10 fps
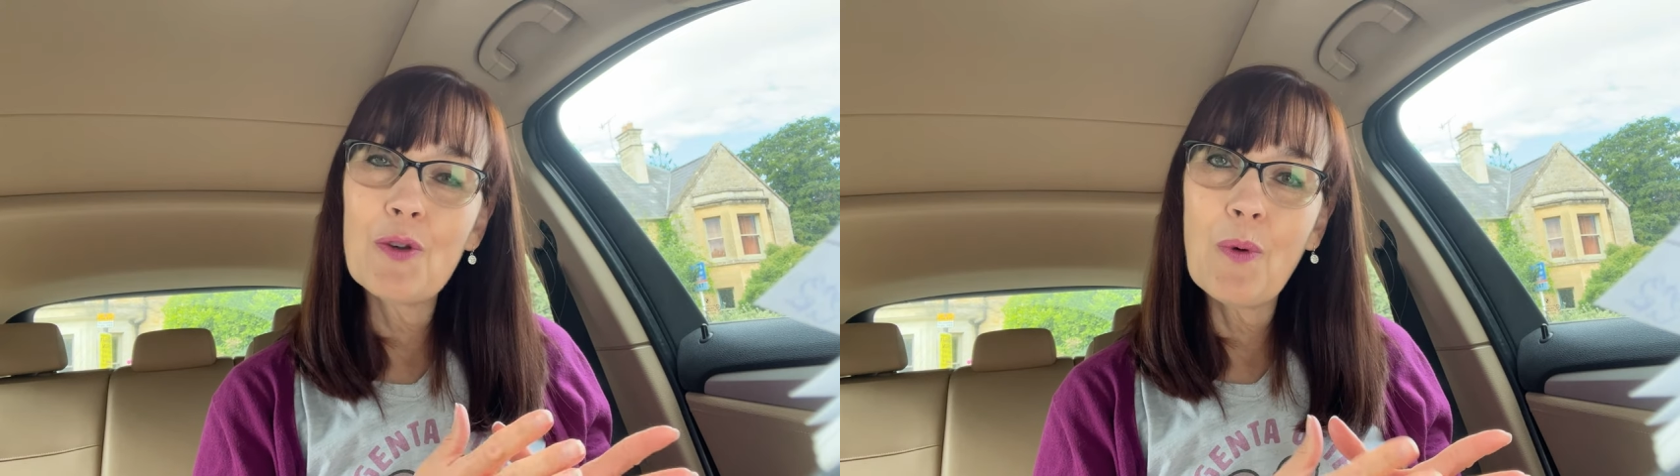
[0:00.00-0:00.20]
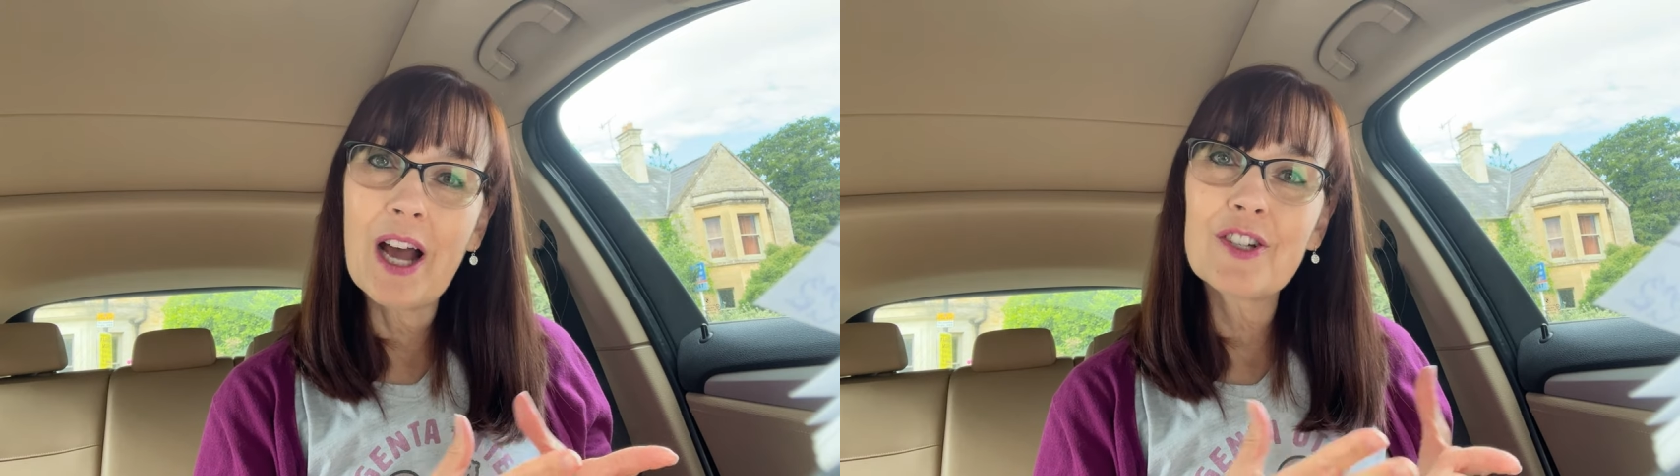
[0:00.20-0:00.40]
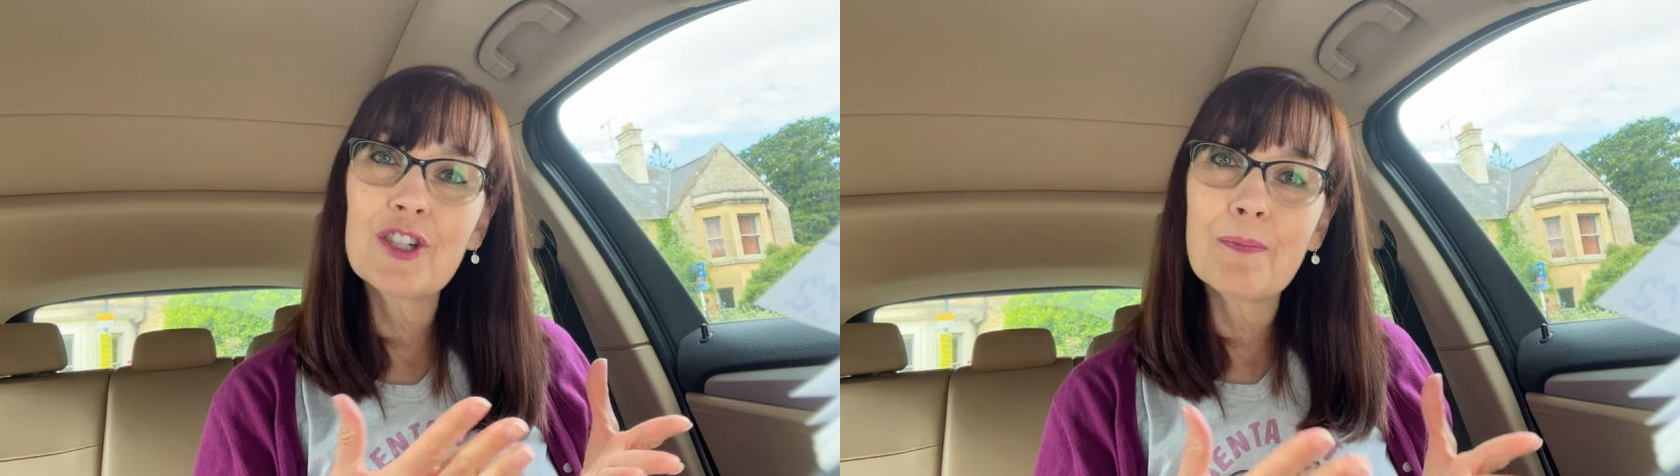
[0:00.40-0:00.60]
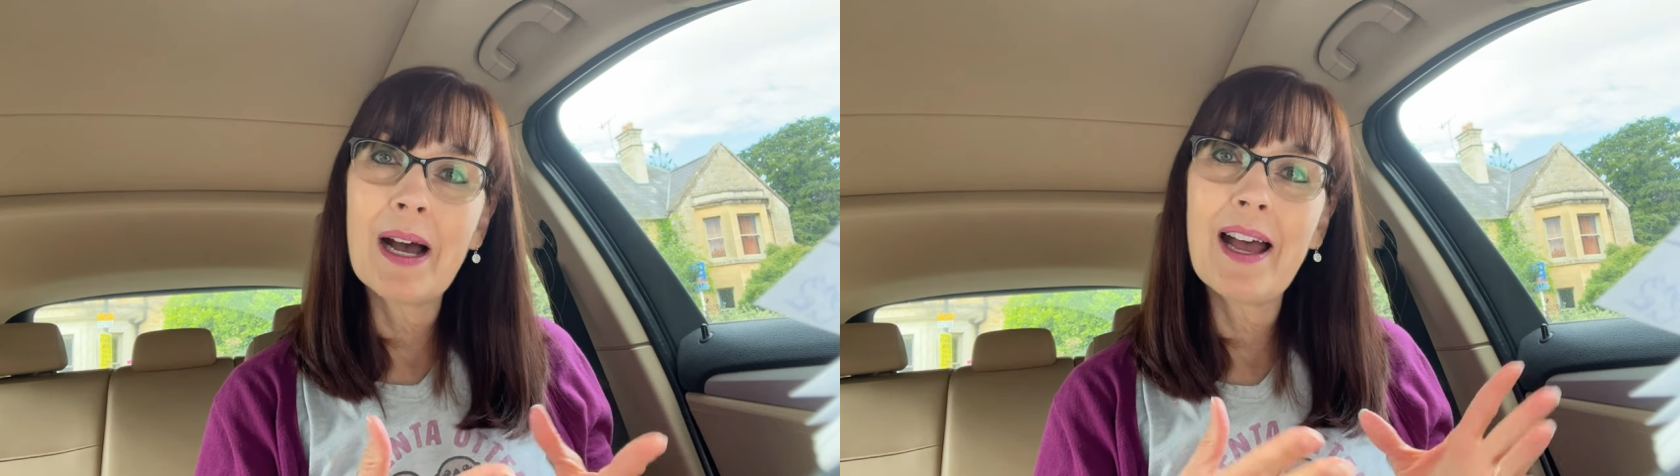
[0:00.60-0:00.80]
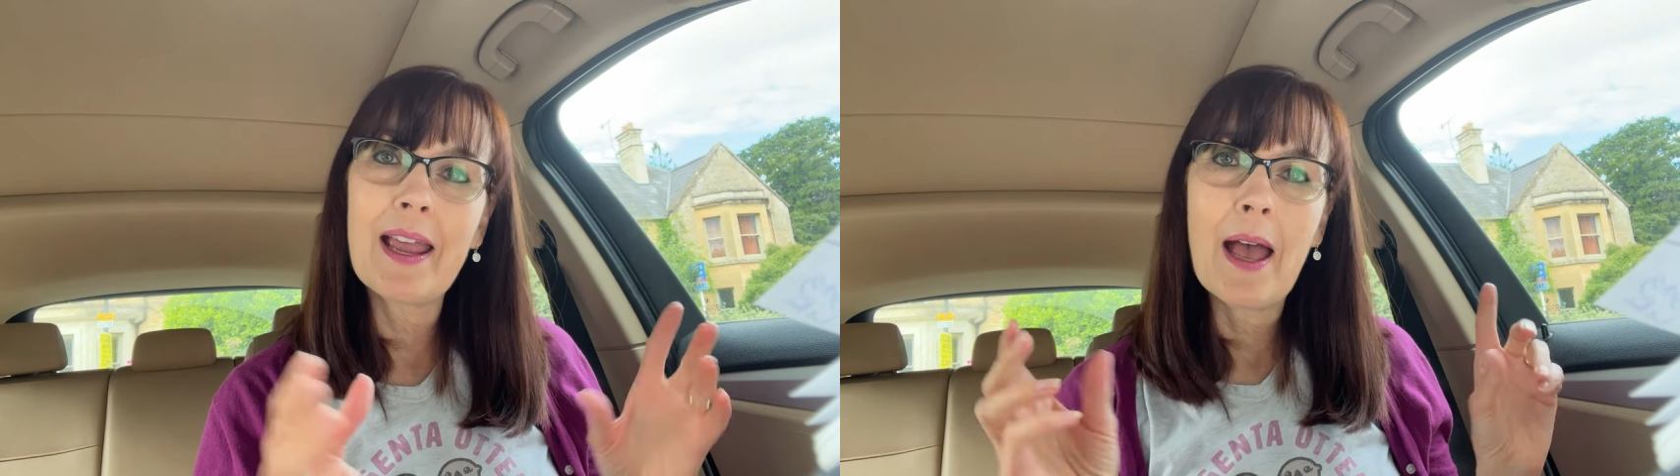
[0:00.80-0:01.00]
you watched
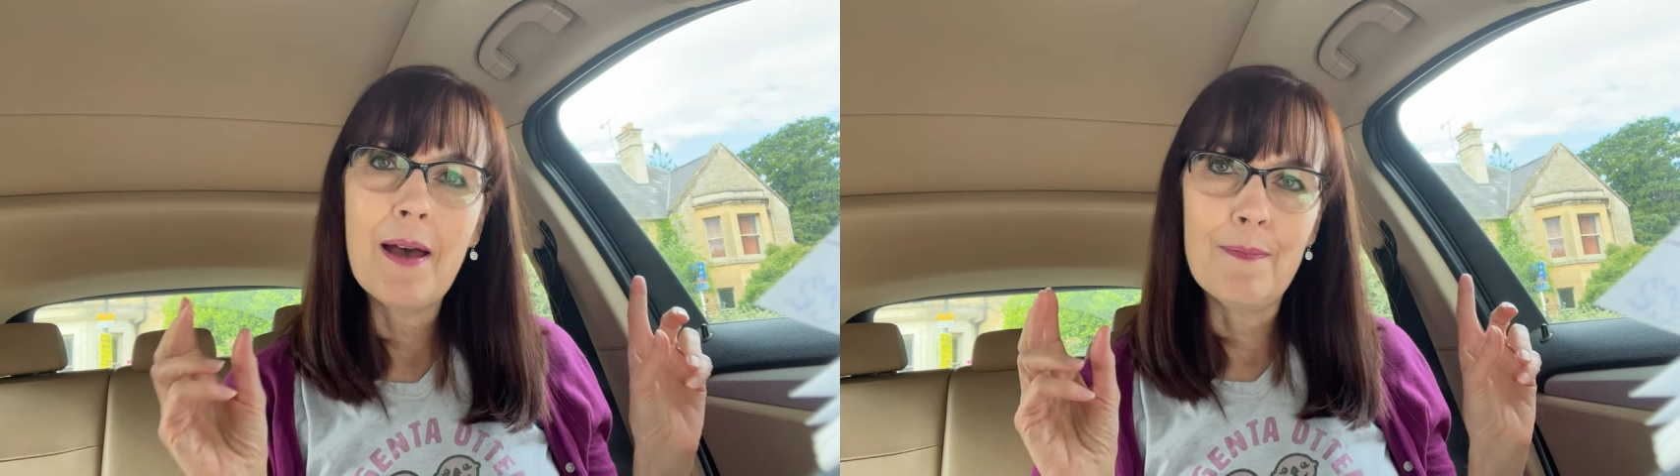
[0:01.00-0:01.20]
my